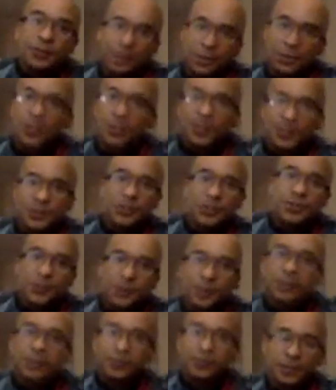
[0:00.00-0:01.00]
across the
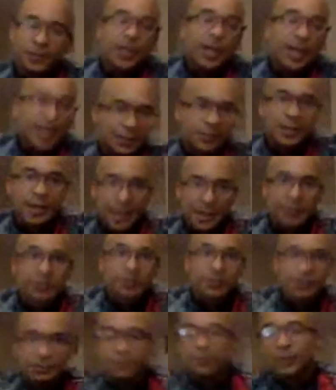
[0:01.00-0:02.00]
string at that
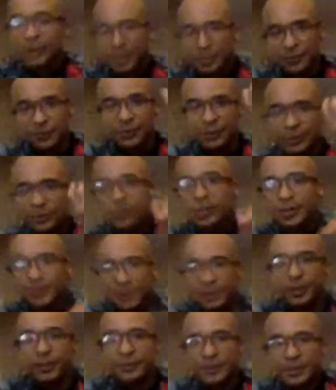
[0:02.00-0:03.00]
whatever note that
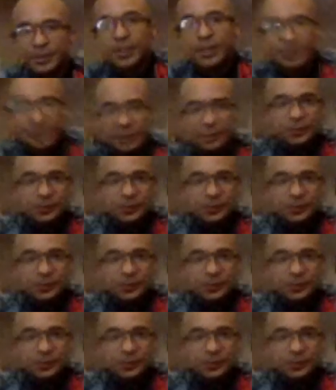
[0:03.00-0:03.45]
you have struck.